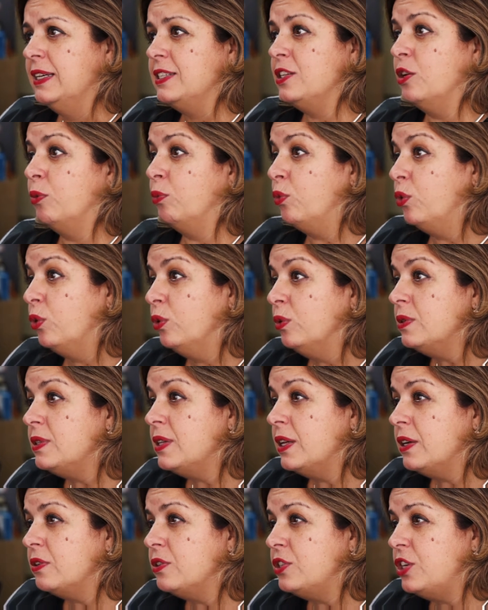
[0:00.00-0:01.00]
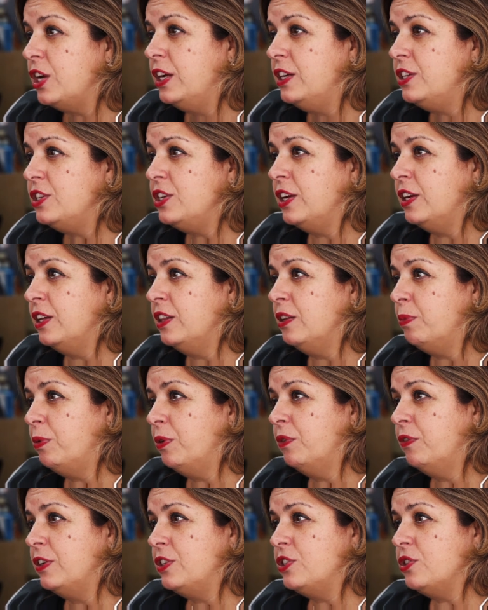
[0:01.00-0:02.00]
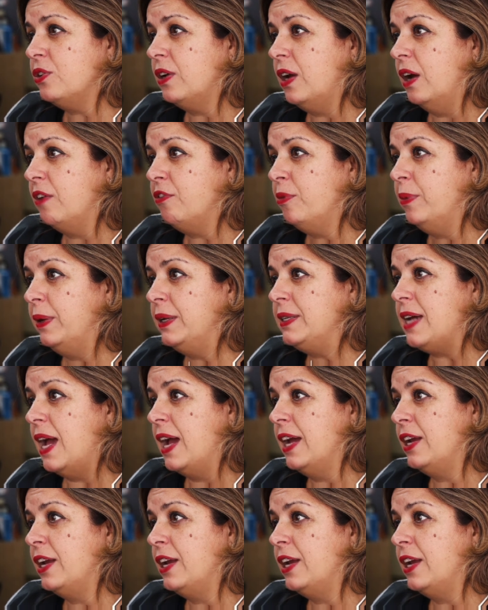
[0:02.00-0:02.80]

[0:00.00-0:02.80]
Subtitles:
some rules that are changing in the provincial government,